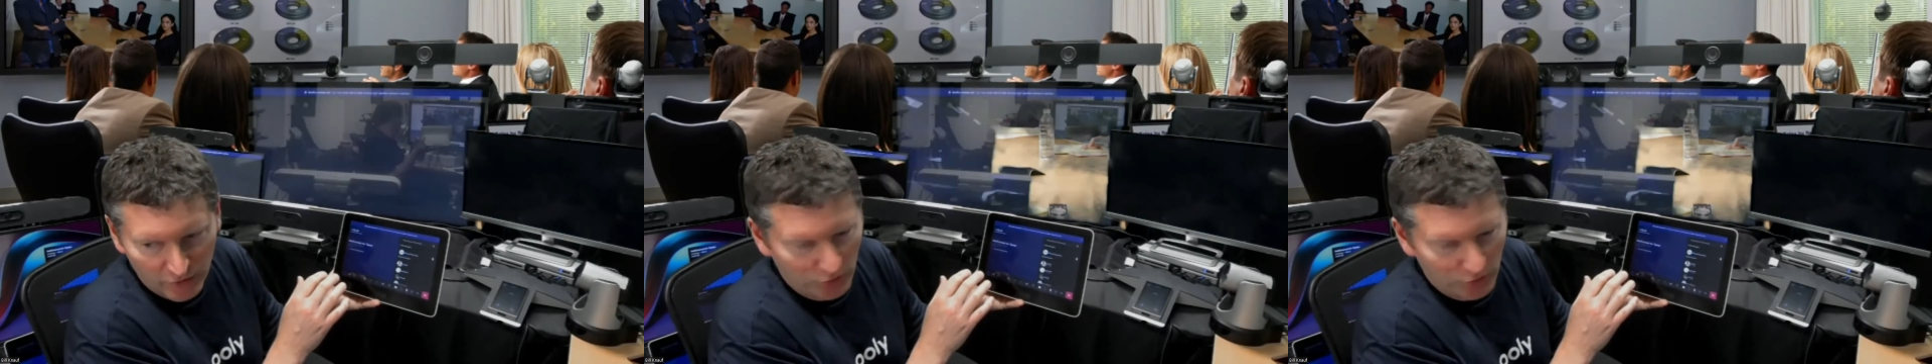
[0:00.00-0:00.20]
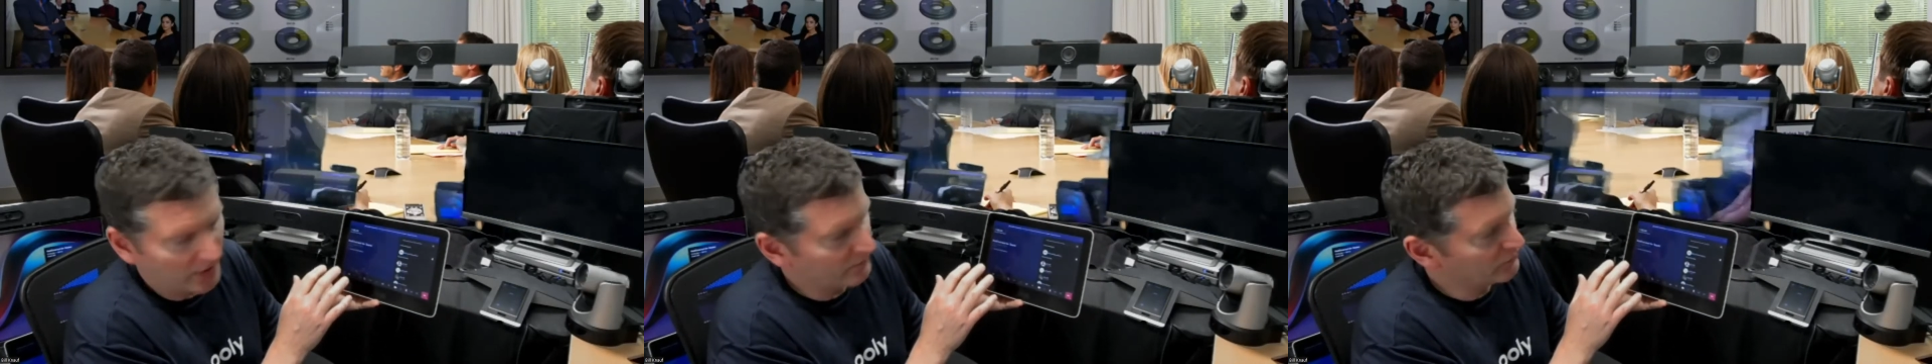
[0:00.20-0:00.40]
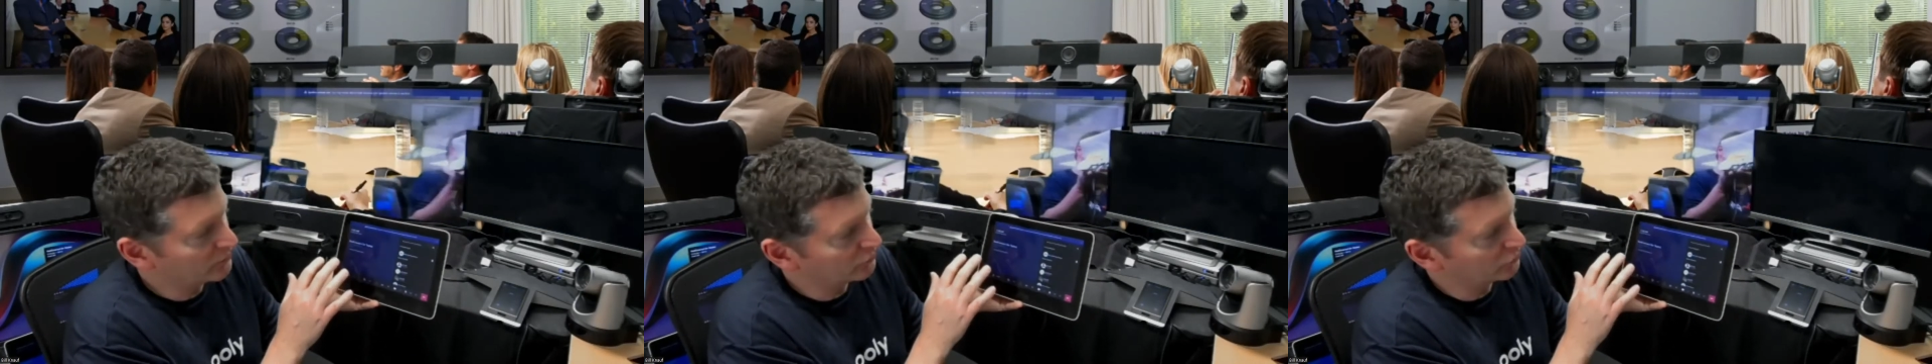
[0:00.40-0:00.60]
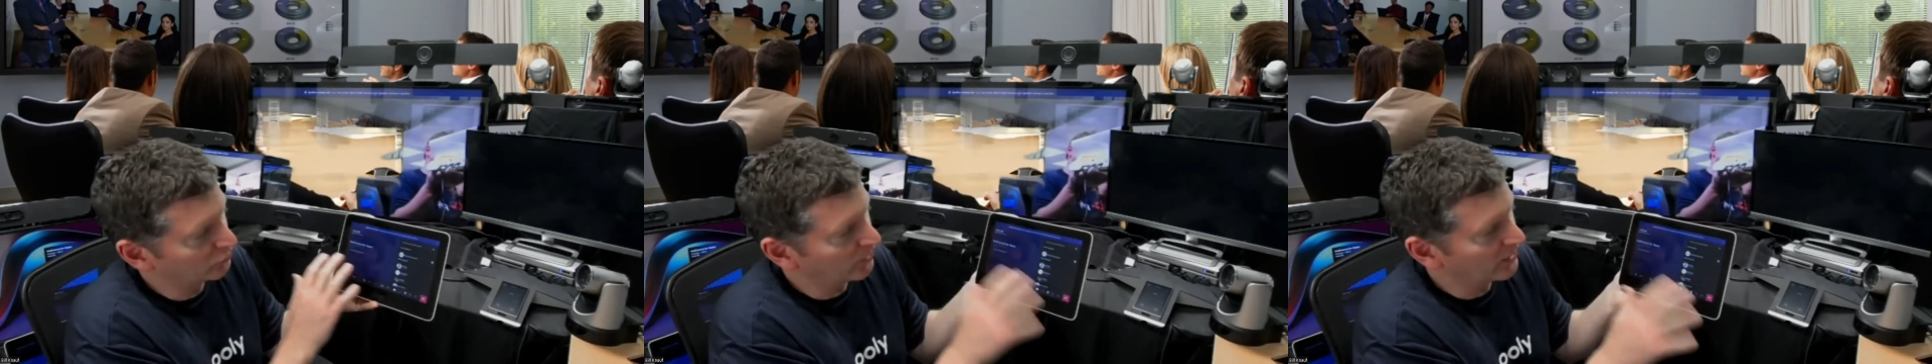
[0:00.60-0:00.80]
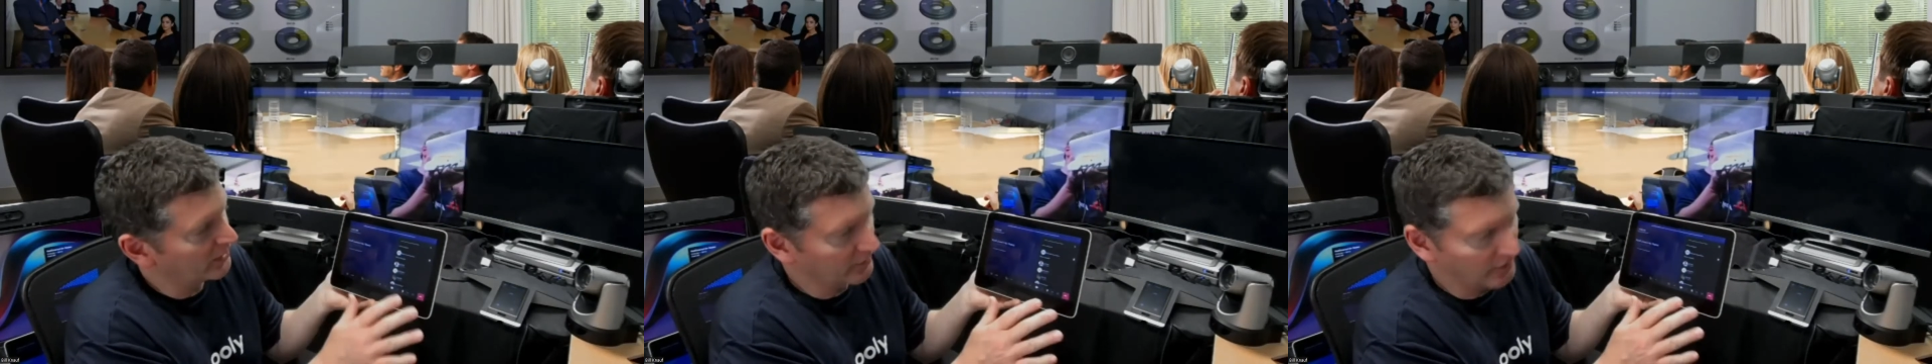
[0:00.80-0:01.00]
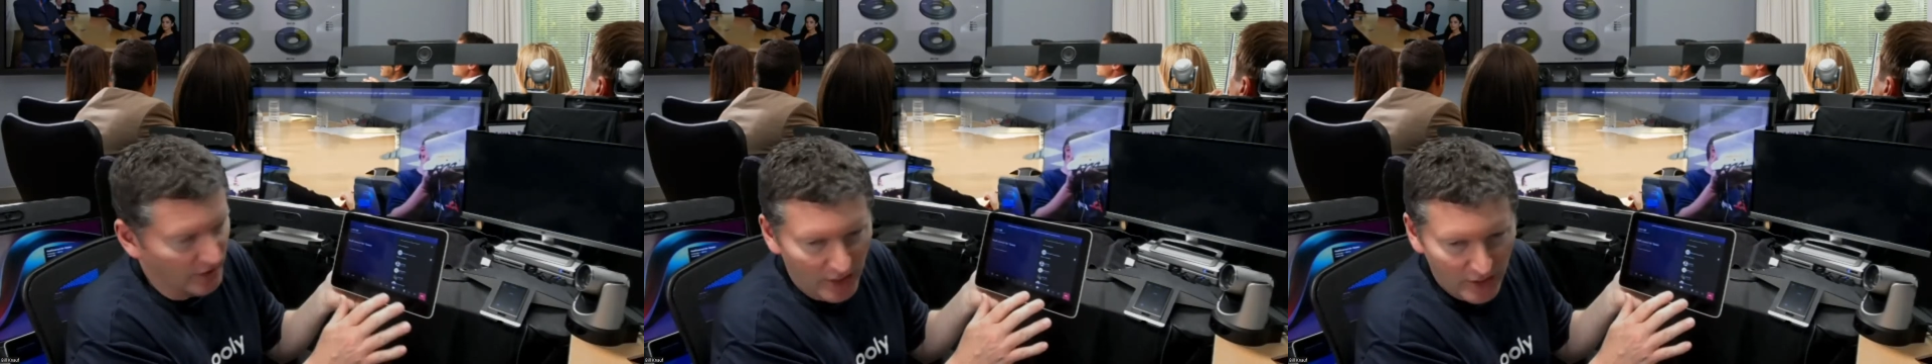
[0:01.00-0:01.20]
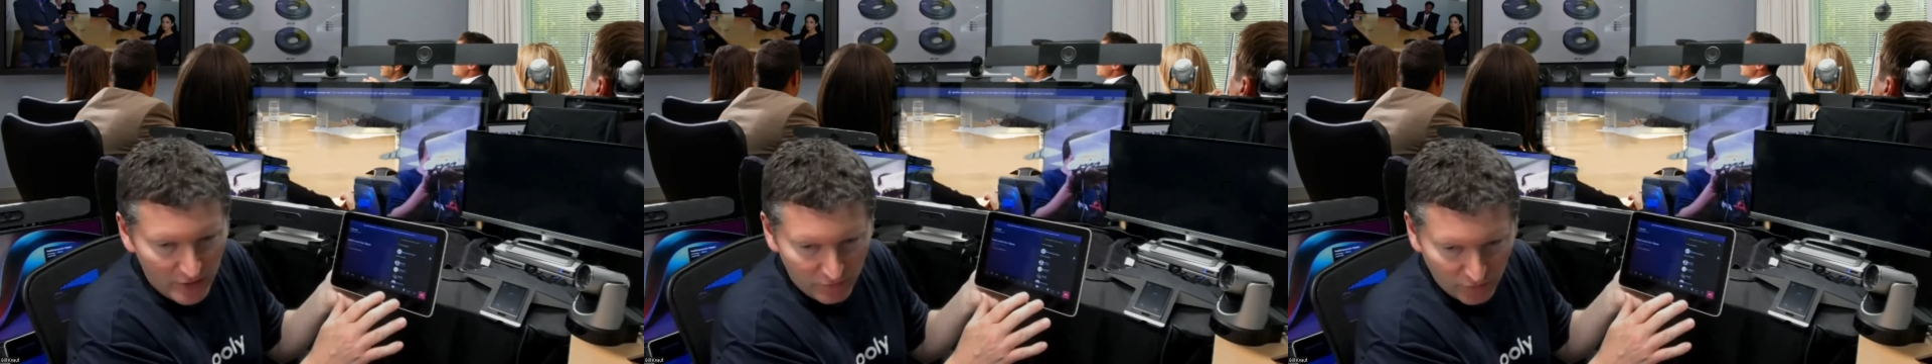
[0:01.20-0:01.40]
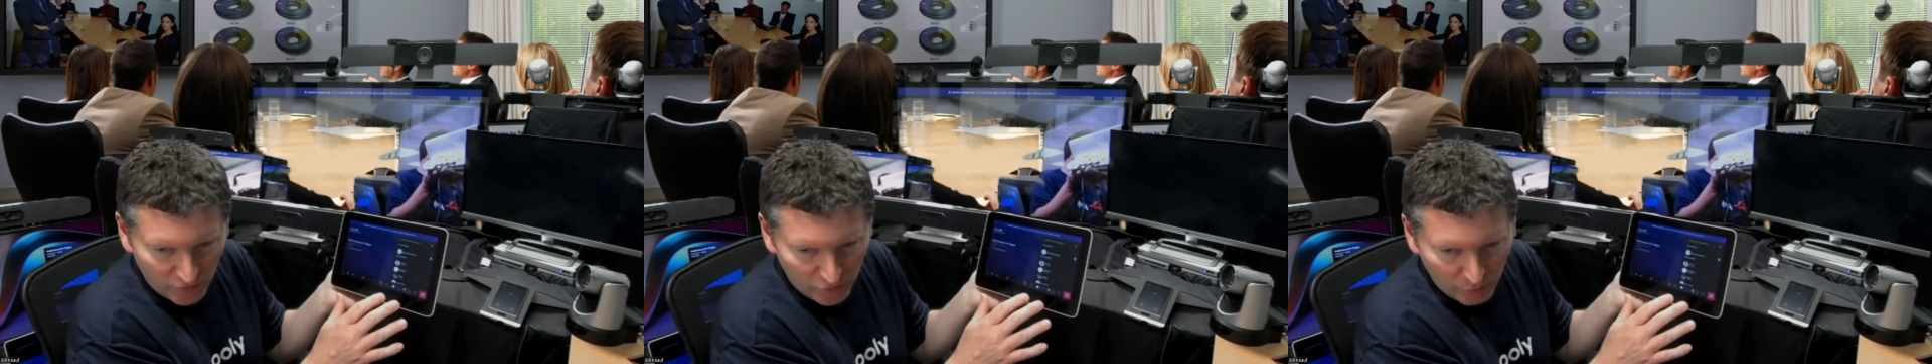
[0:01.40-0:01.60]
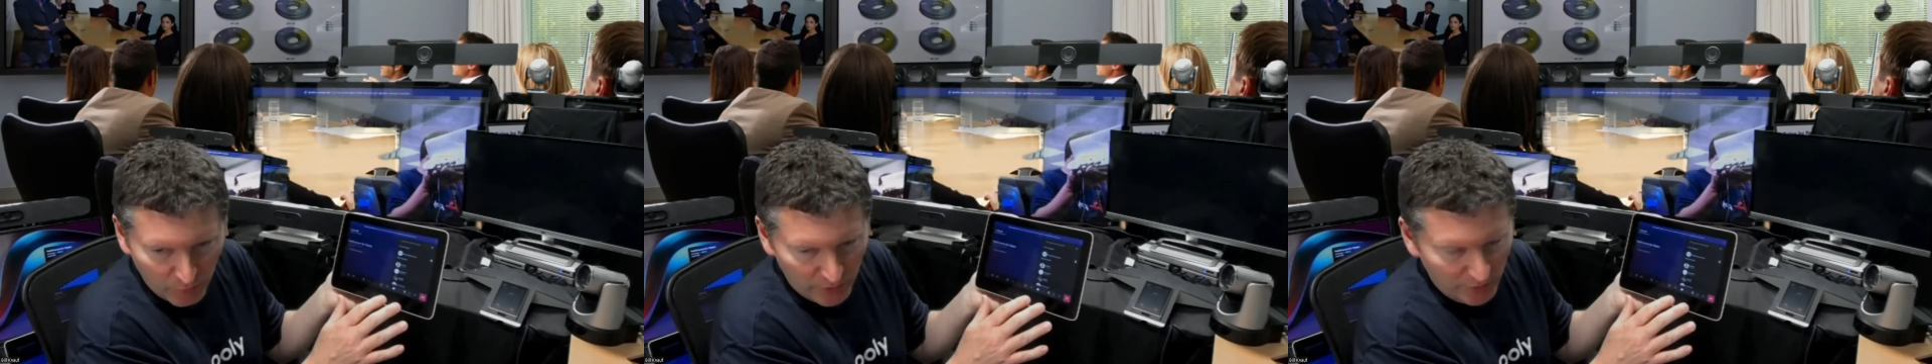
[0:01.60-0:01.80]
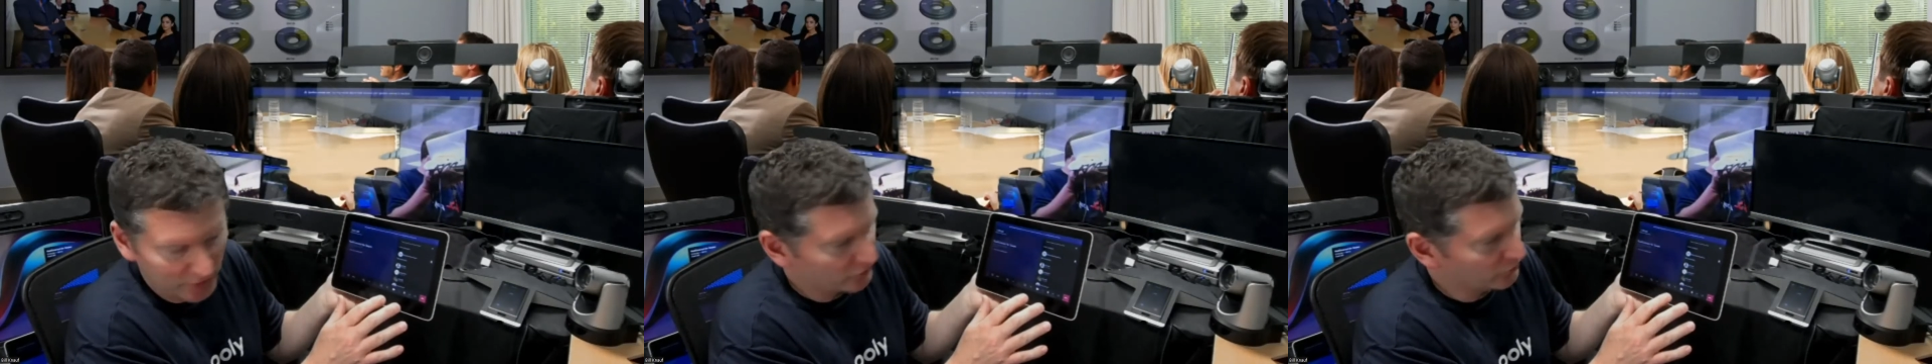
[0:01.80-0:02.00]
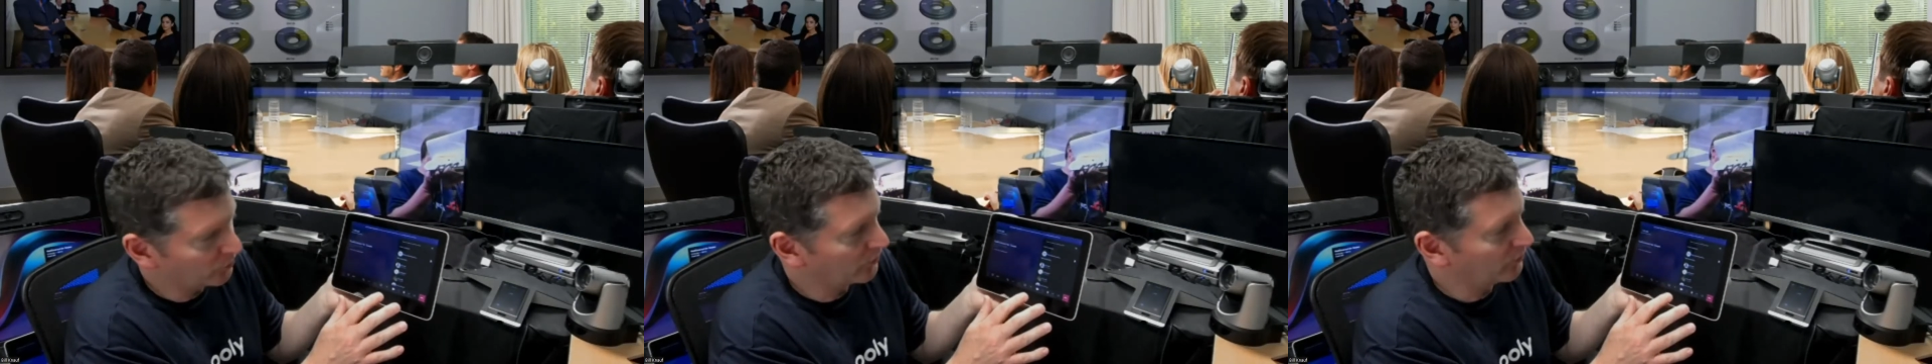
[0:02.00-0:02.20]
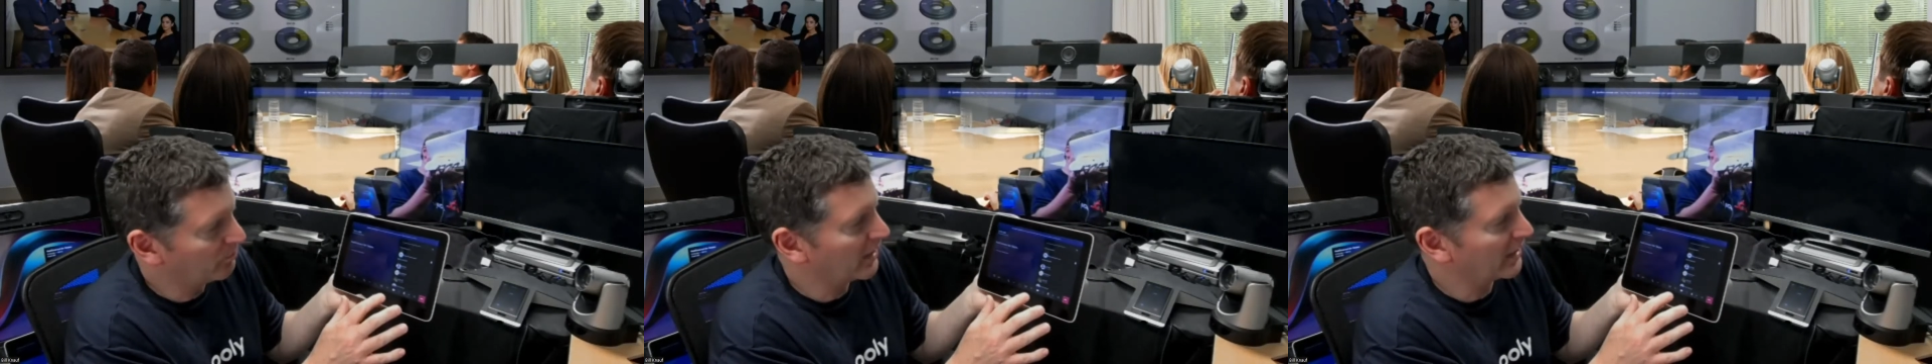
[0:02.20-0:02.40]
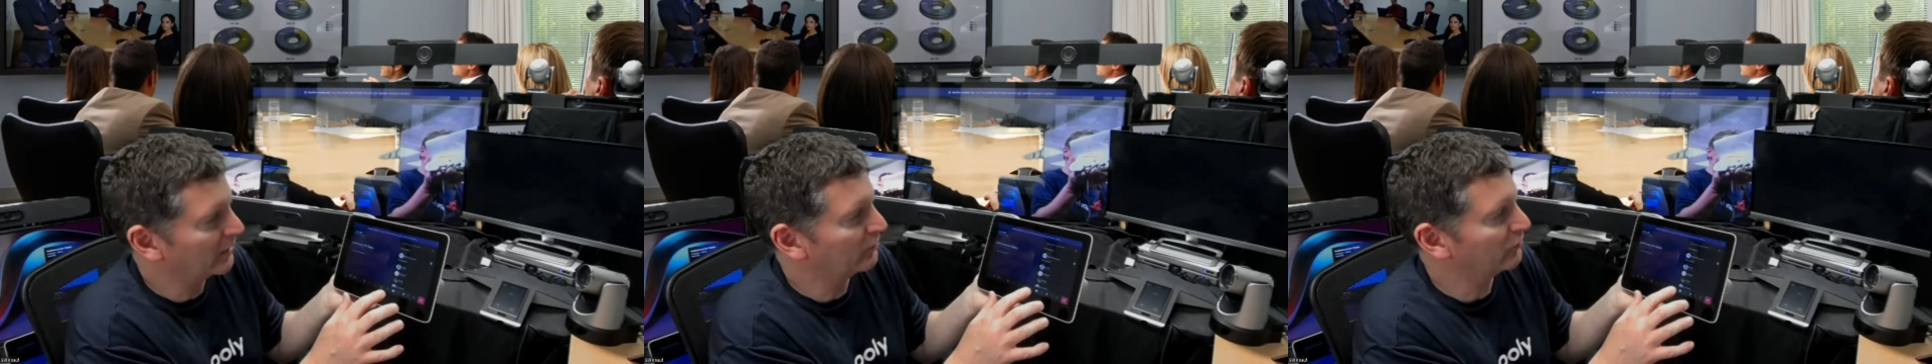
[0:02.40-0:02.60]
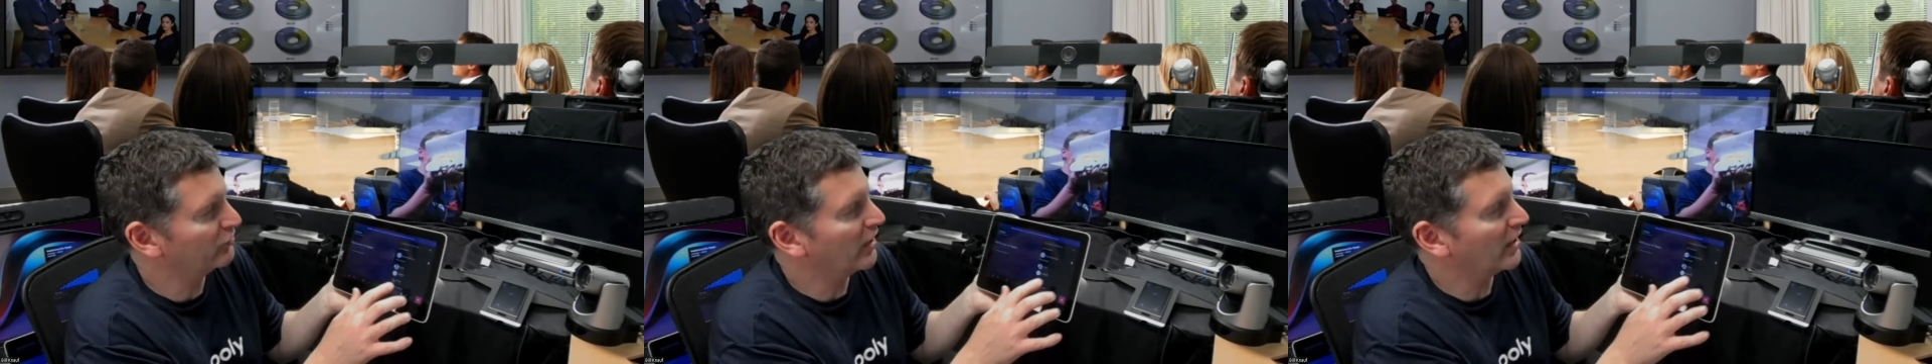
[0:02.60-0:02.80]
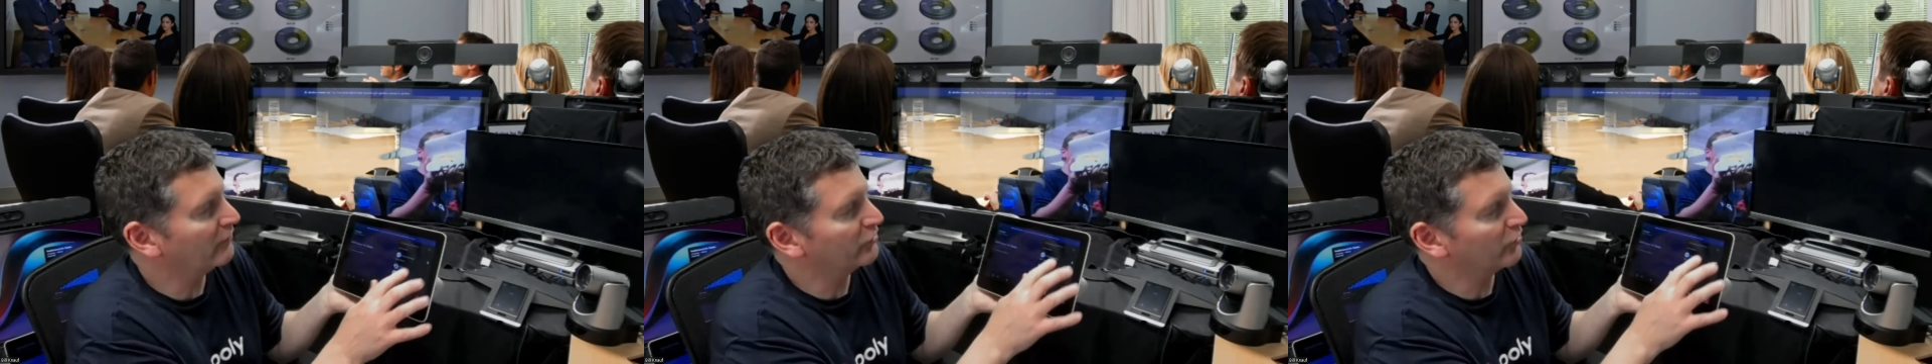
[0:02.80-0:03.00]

you have this great native experience with Microsoft.